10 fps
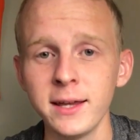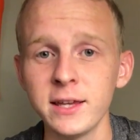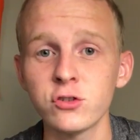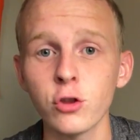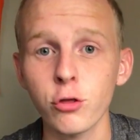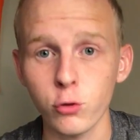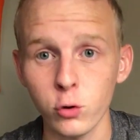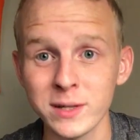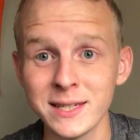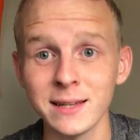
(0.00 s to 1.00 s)
is to
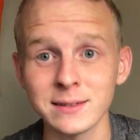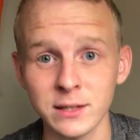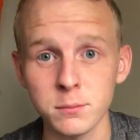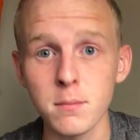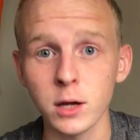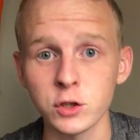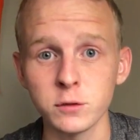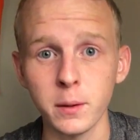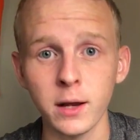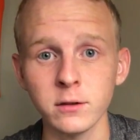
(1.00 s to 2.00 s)
throw a disc as much
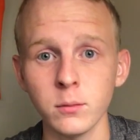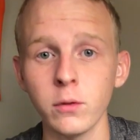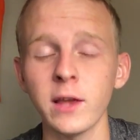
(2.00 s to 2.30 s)
as possible.